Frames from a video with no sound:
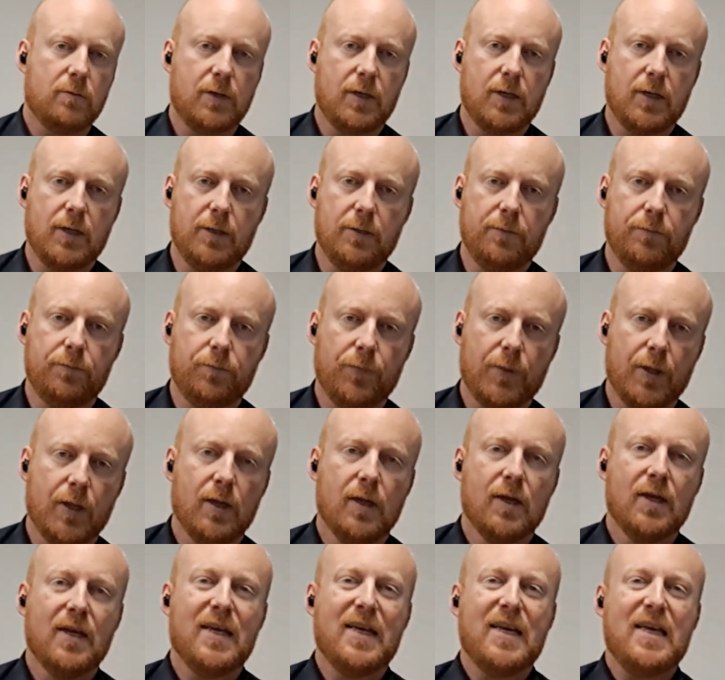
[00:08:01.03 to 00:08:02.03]
Okay.
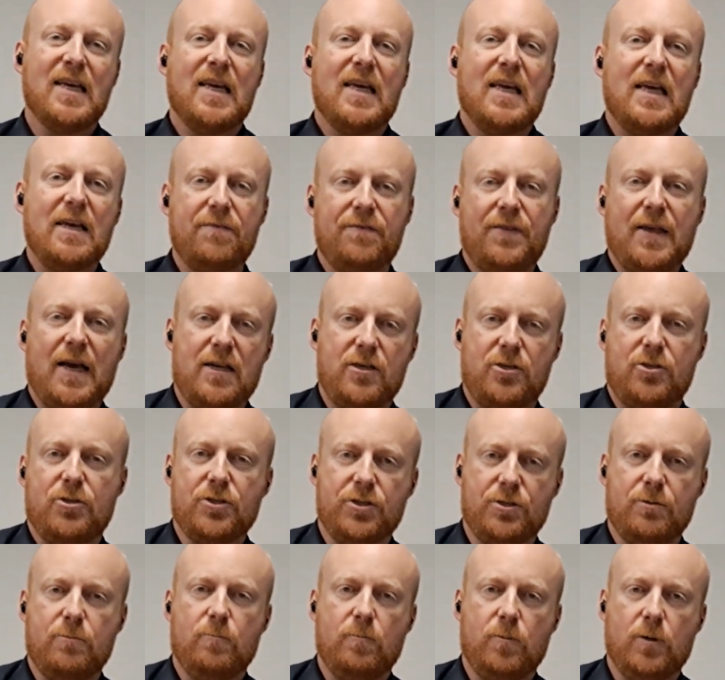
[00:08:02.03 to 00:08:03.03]
If that
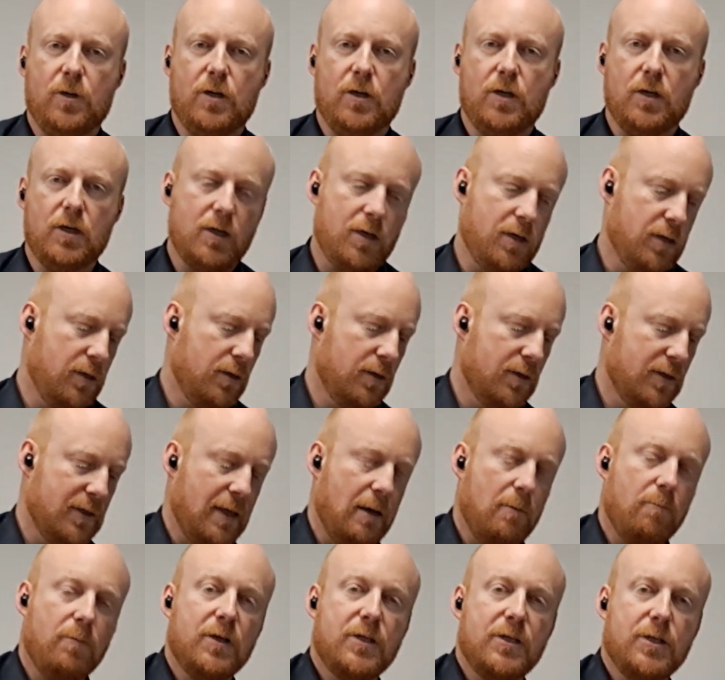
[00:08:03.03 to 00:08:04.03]
doesn't work,
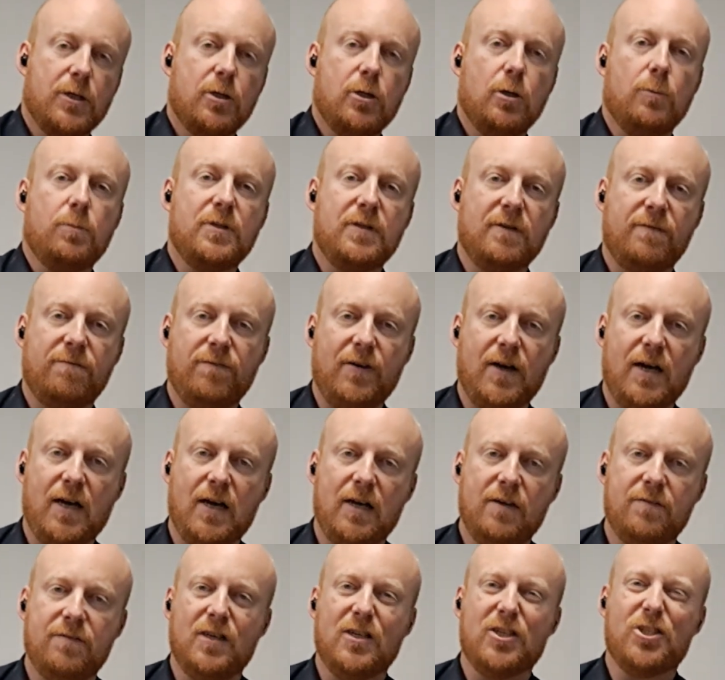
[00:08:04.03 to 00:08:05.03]
then we're doing up to
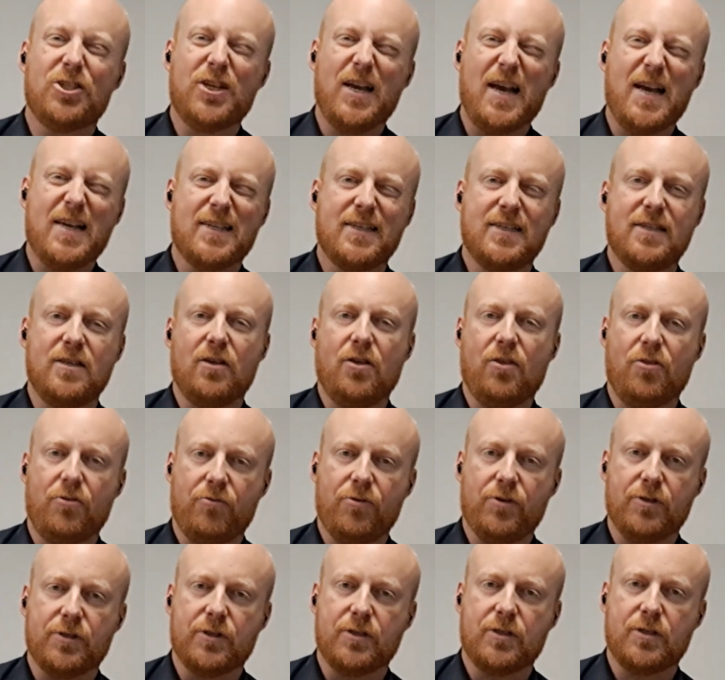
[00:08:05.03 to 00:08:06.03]
5 chest
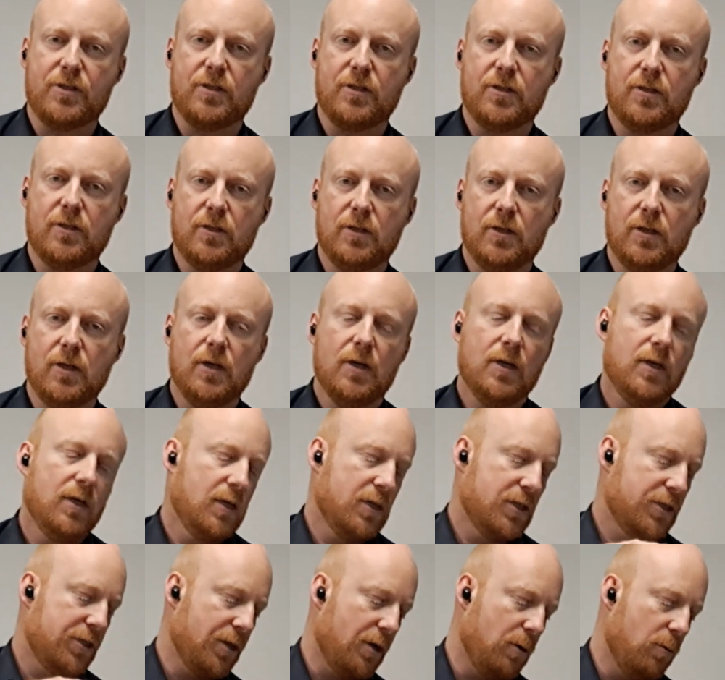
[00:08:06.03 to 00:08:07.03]
thrusts.
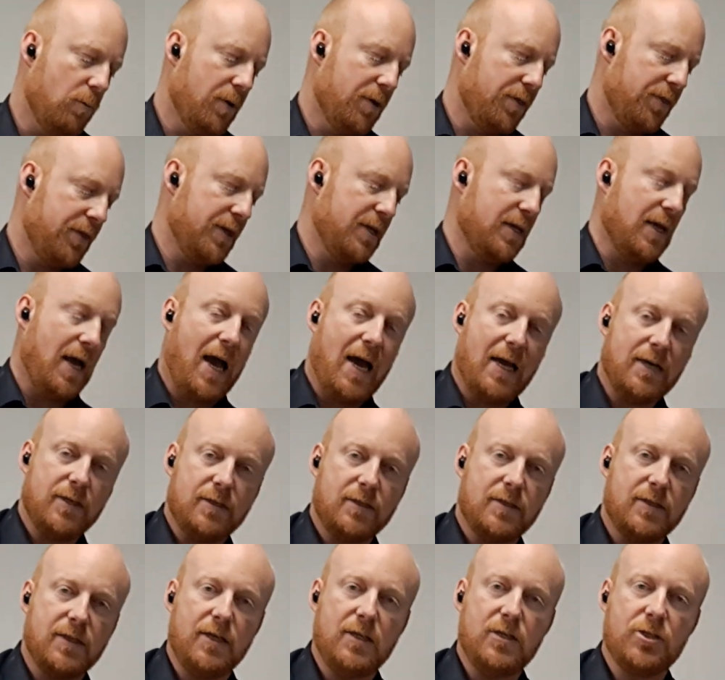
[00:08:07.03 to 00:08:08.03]
So with the
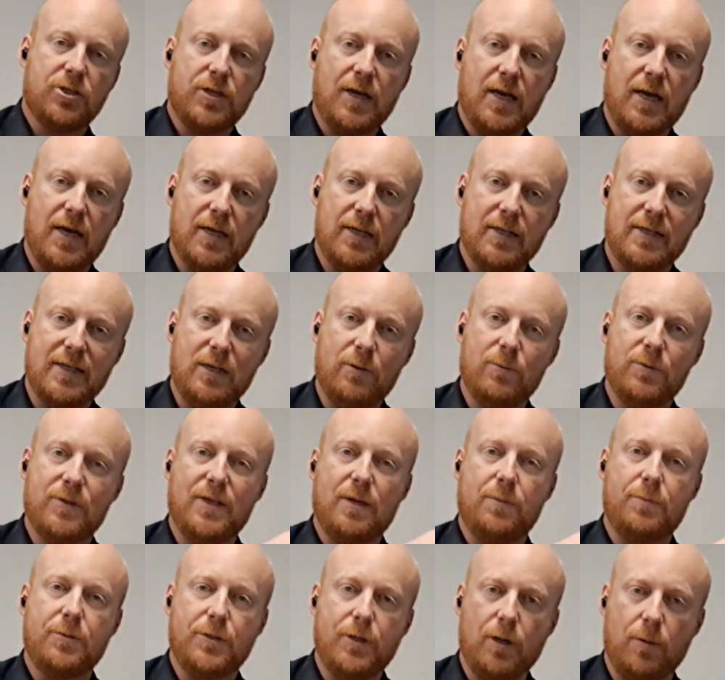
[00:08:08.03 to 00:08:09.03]
adult and child, it was
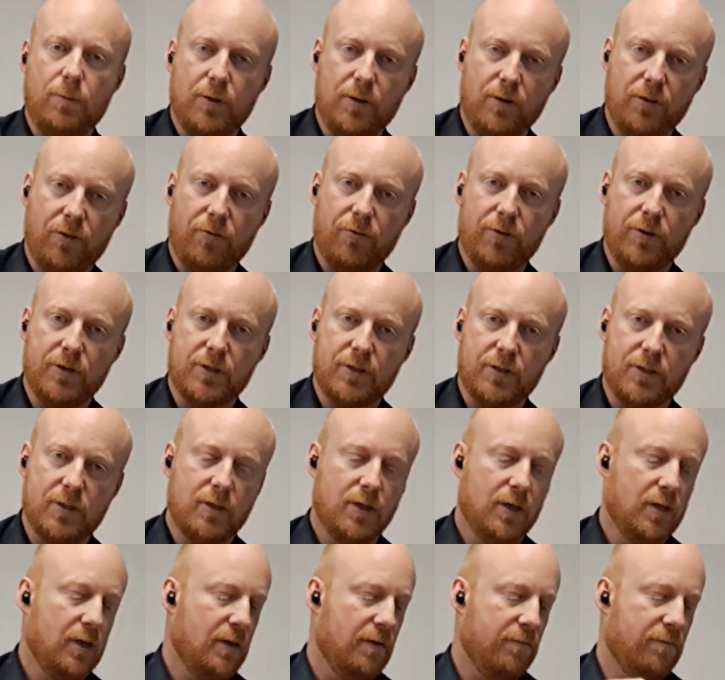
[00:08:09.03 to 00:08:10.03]
abdominal thrusts.
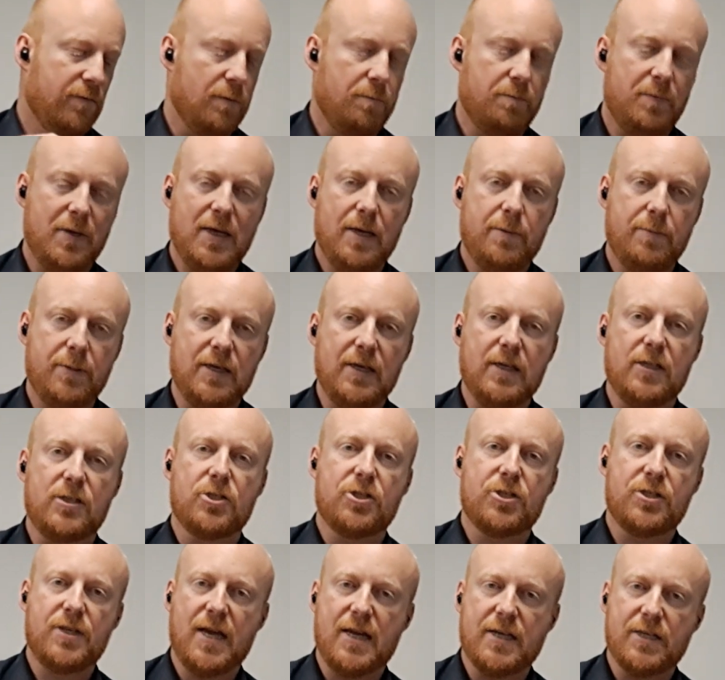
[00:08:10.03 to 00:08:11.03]
For a baby, it's
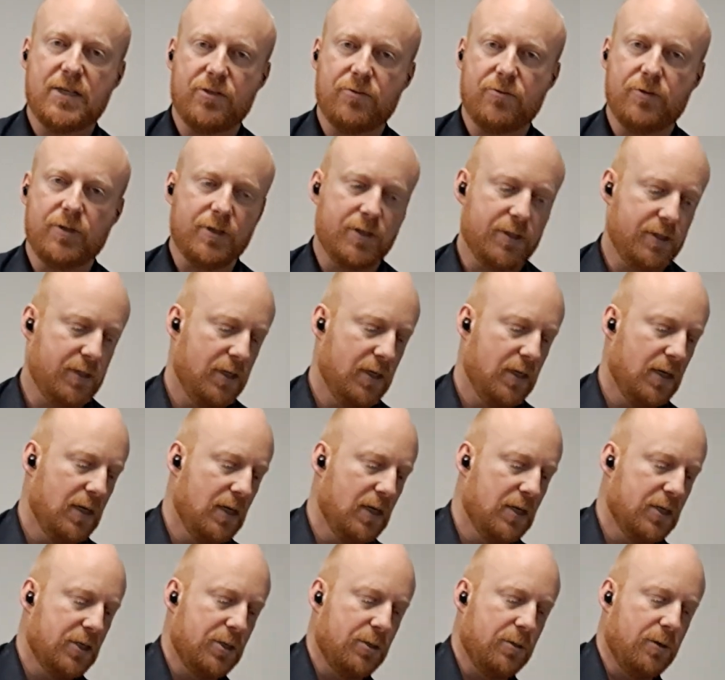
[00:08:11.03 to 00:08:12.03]
chest thrusts.
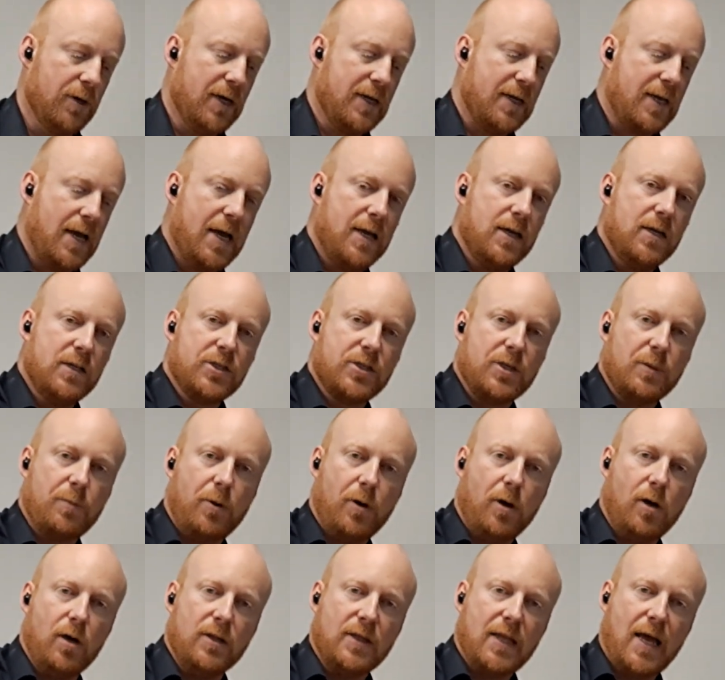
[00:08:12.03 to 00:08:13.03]
So again,
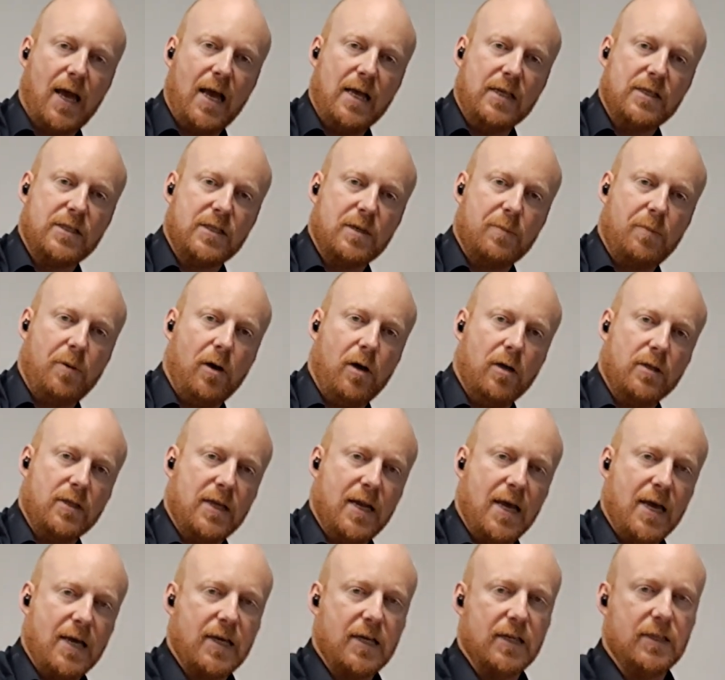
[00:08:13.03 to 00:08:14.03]
support the head, support the
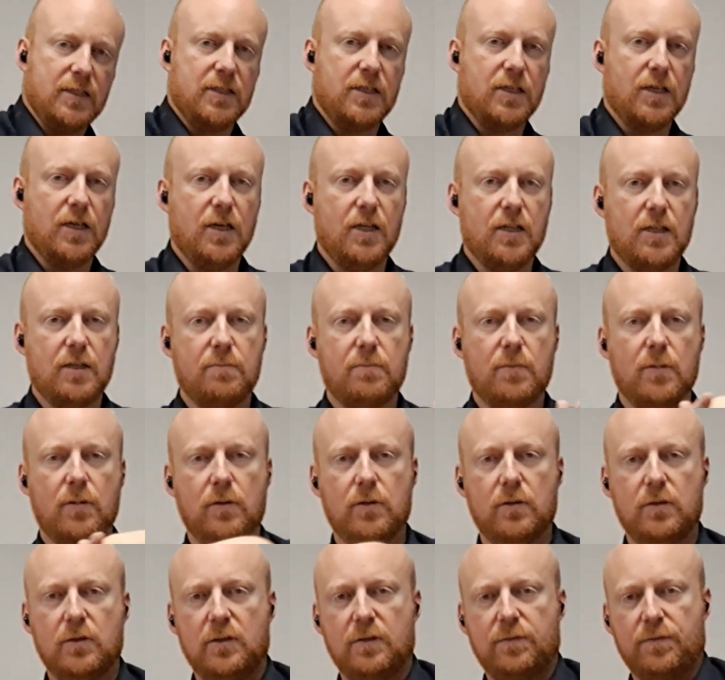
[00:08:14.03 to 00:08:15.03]
neck and turn them
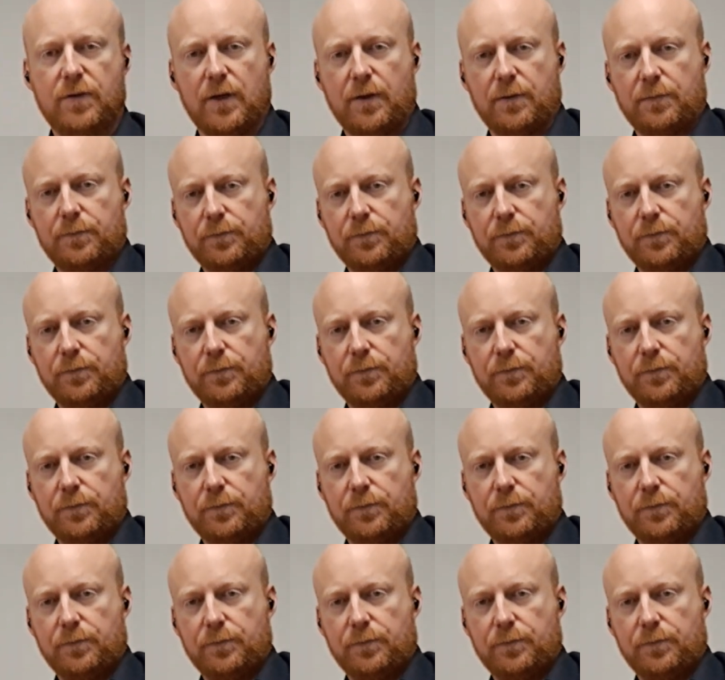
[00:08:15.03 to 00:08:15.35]
over.